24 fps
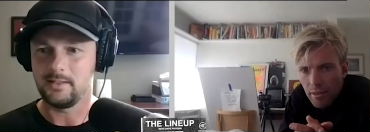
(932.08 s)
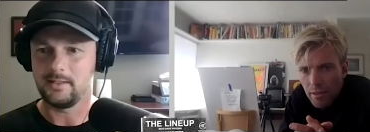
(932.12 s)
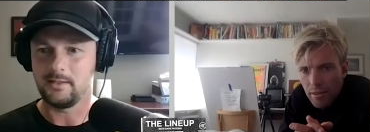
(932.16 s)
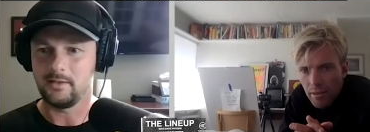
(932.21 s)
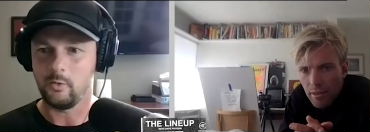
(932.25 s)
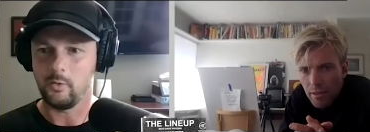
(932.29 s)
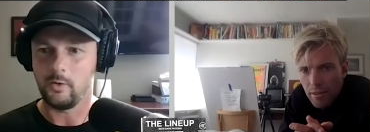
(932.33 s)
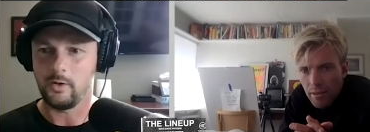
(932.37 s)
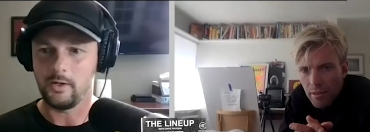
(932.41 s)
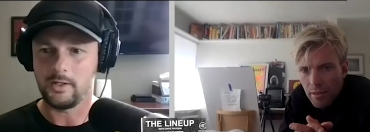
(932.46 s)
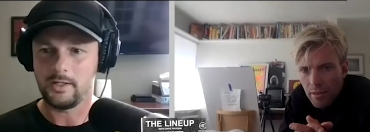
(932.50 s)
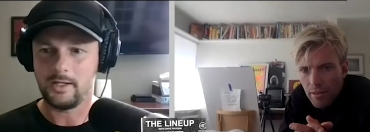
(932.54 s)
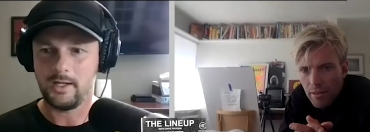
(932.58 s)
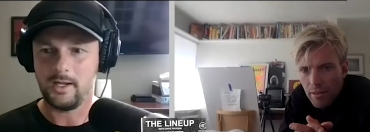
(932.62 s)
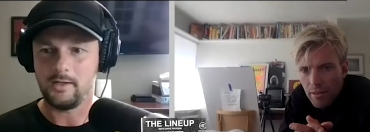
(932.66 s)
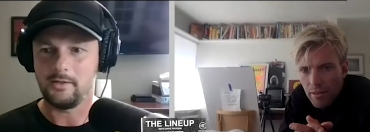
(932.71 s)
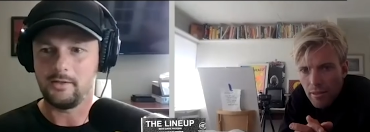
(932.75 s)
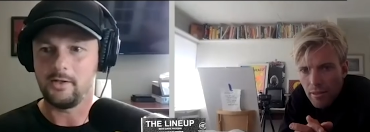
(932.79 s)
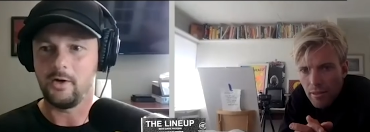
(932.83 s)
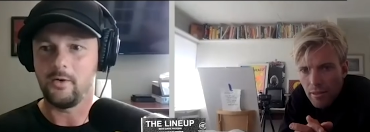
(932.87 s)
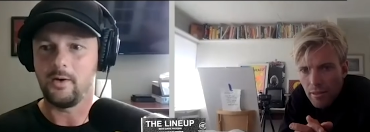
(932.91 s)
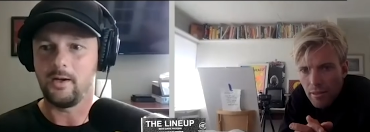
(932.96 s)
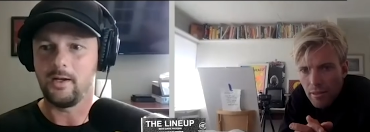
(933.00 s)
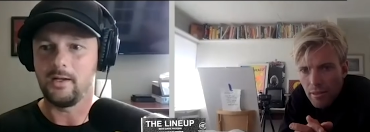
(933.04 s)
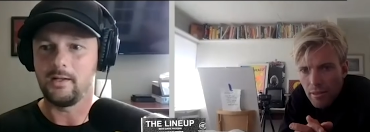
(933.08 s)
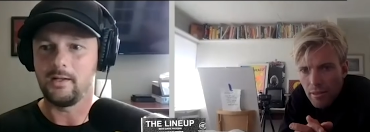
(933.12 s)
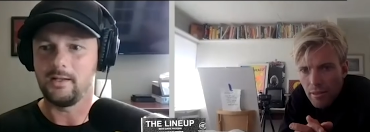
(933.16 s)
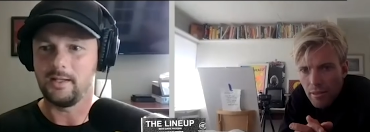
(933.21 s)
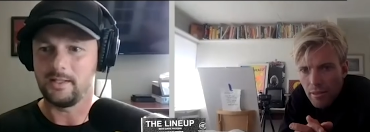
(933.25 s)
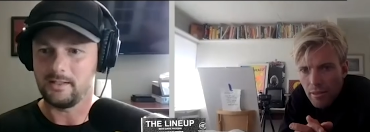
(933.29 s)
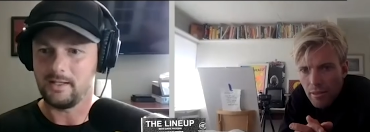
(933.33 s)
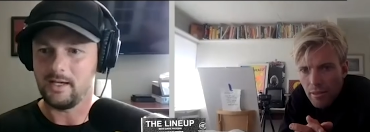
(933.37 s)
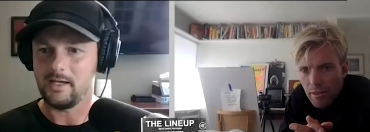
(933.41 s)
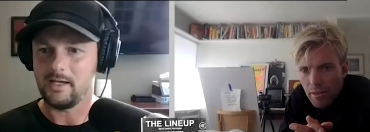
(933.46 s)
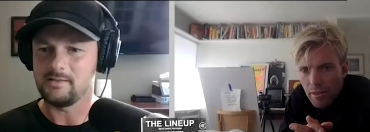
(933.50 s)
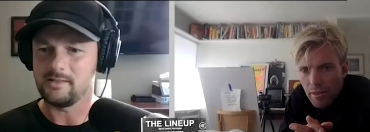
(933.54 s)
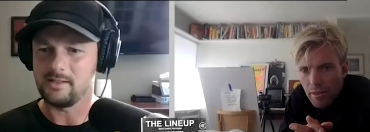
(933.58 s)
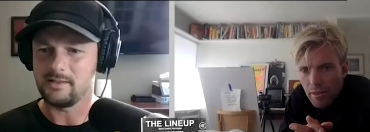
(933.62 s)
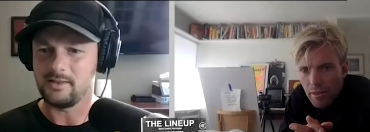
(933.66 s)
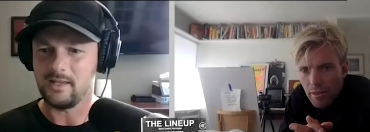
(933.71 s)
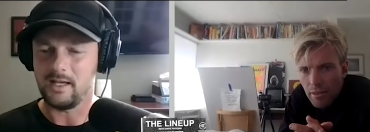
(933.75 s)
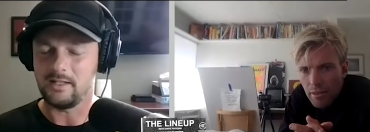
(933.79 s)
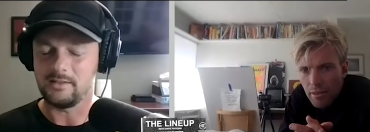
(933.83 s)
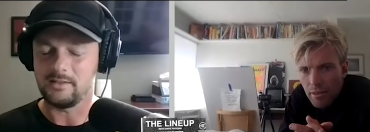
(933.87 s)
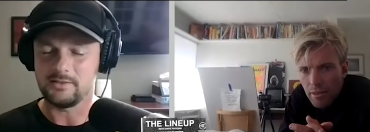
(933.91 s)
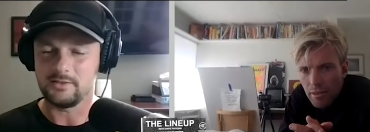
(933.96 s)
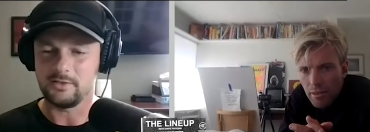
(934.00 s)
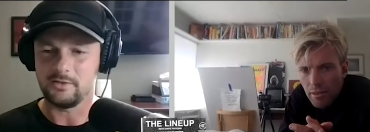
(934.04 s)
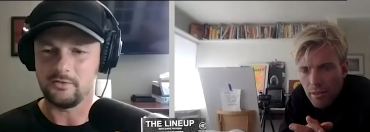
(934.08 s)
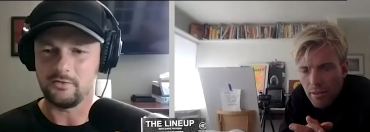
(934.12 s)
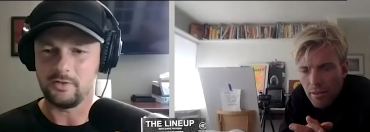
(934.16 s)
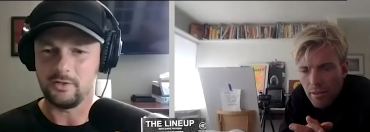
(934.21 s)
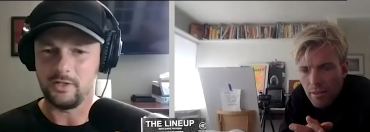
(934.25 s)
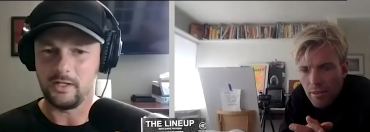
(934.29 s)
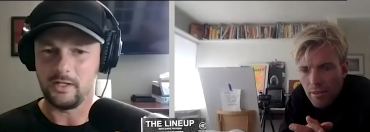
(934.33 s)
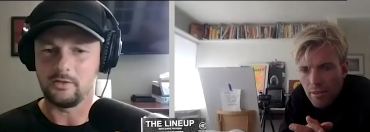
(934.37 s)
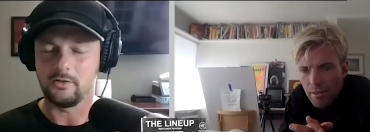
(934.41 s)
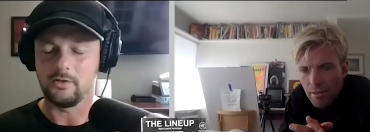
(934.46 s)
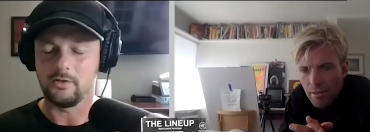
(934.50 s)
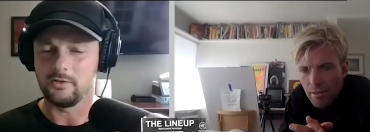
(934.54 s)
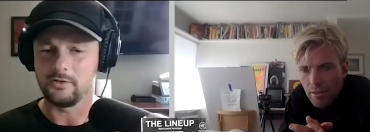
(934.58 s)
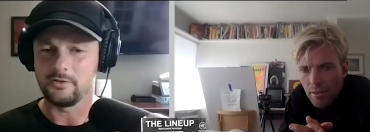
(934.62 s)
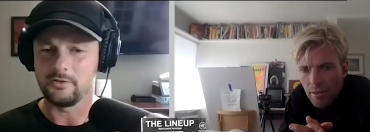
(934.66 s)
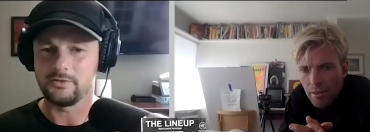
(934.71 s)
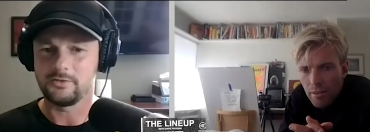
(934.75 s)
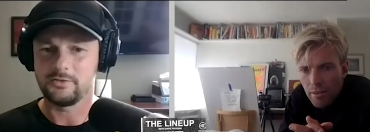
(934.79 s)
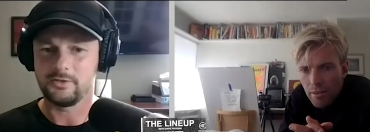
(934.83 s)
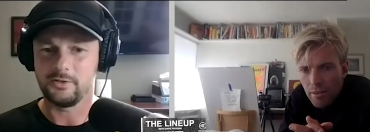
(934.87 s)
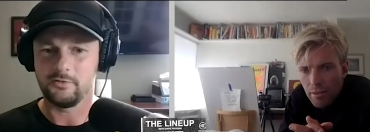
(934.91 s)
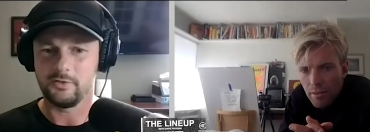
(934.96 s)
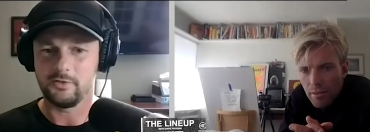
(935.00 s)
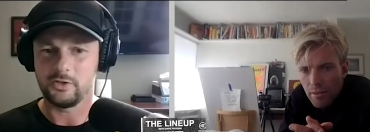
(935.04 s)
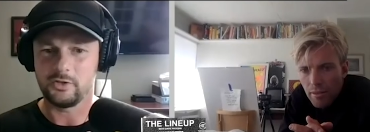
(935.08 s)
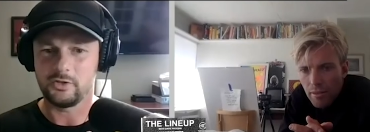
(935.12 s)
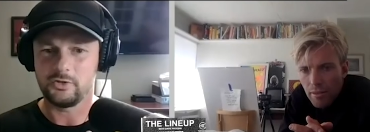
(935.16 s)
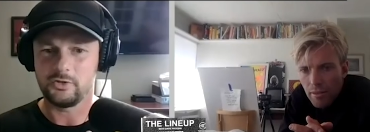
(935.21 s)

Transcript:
Speaker 1: like or Kanoa, like guys like that surf it, and girls surf